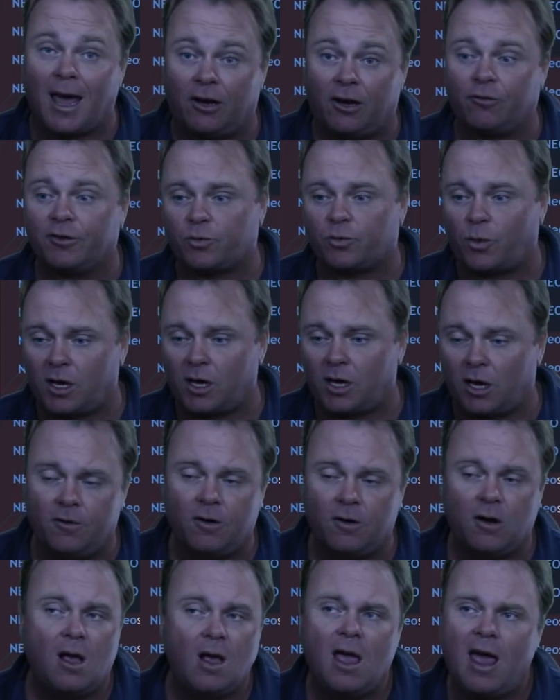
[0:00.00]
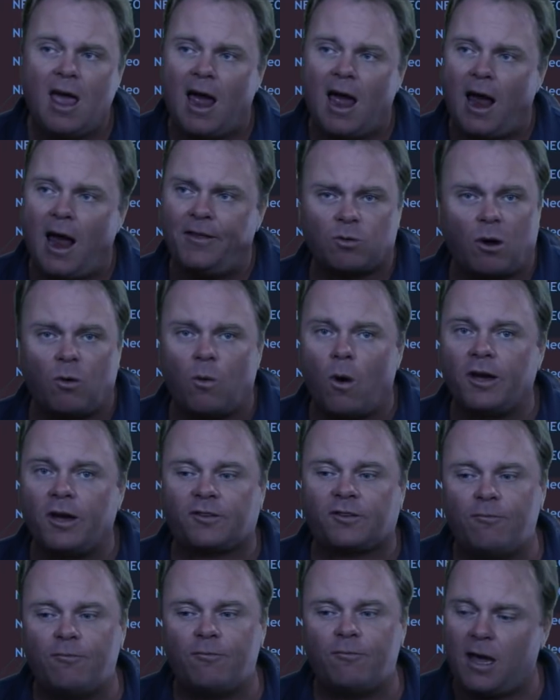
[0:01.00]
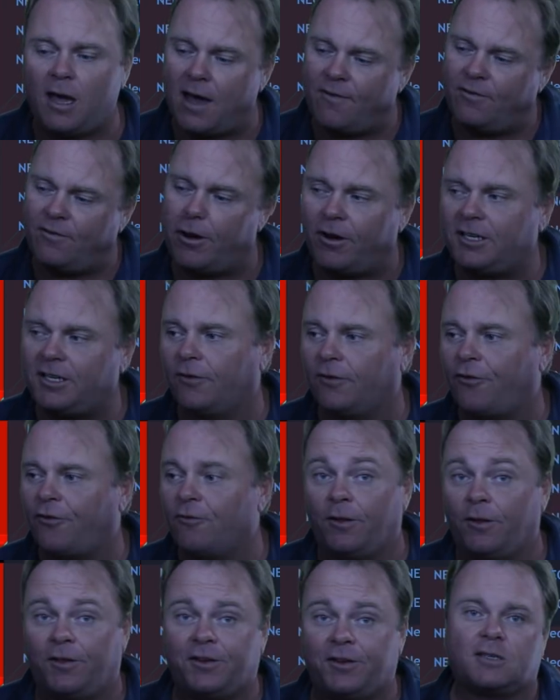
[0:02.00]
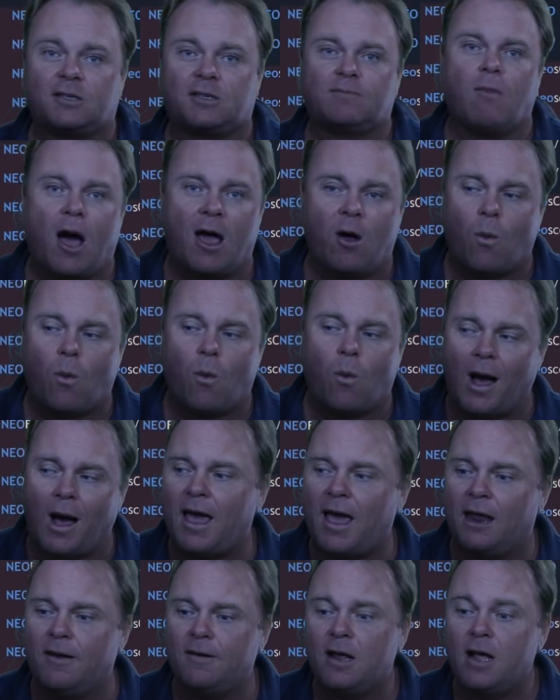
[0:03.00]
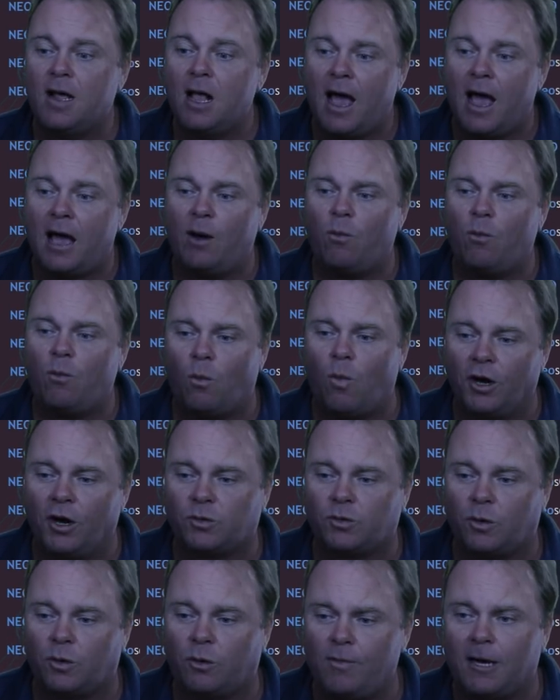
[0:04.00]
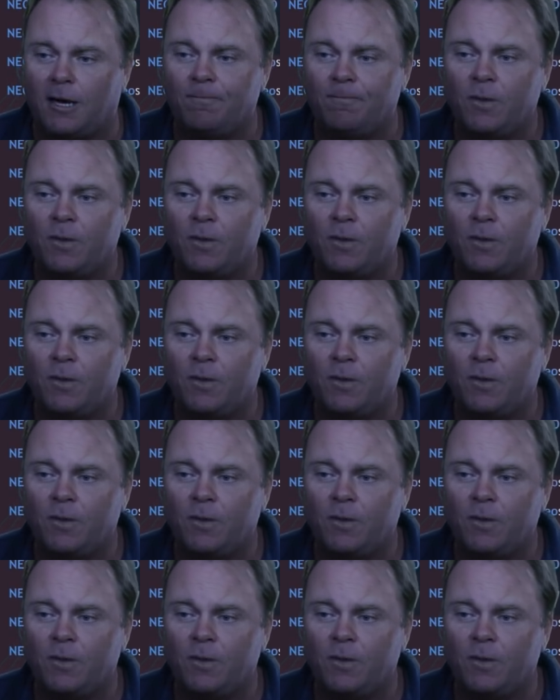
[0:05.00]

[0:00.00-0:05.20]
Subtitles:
as we go. And this is what works for me. Everybody's different, but this is my way and what works with me.